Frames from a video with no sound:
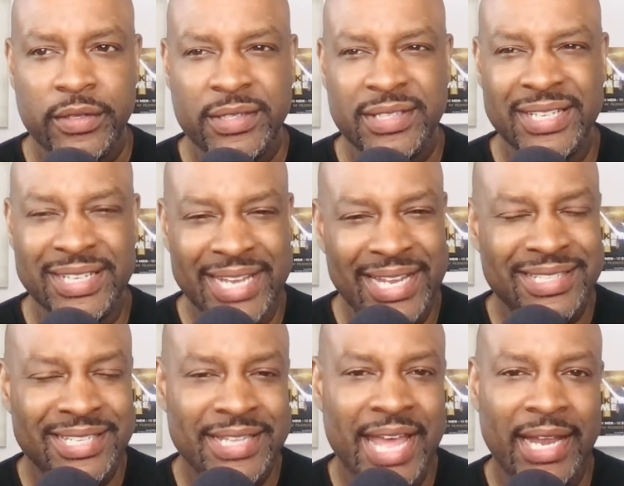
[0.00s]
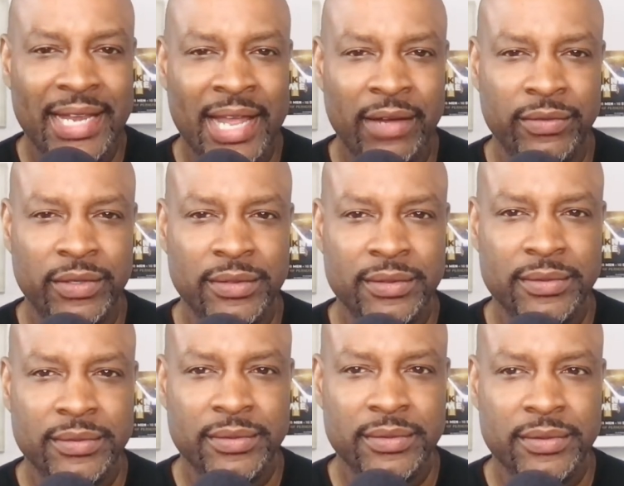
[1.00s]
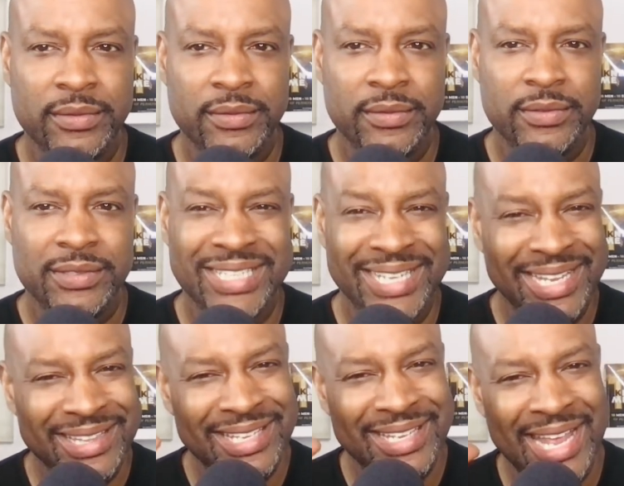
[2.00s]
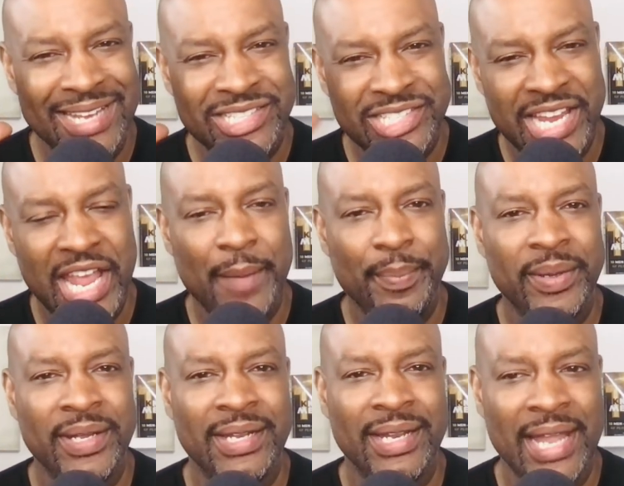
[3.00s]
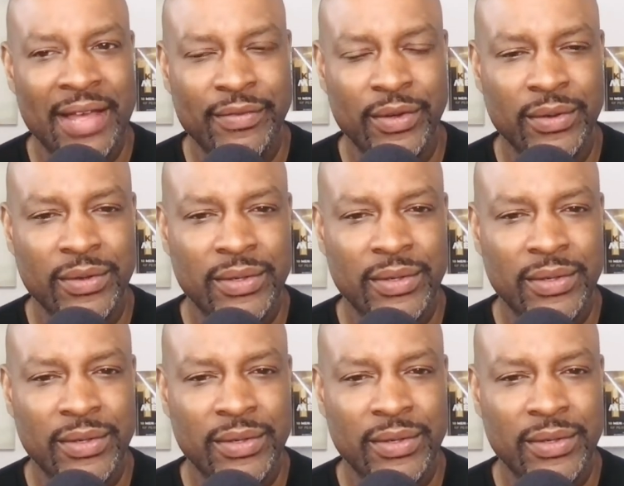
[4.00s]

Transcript: To get to that level, to get to that champion level,